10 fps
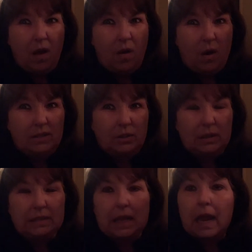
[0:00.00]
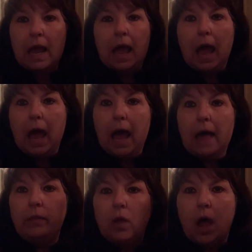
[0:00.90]
on doing his thing.
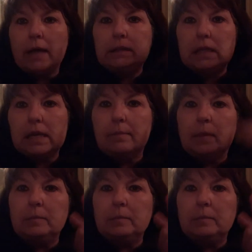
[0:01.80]
I liked him.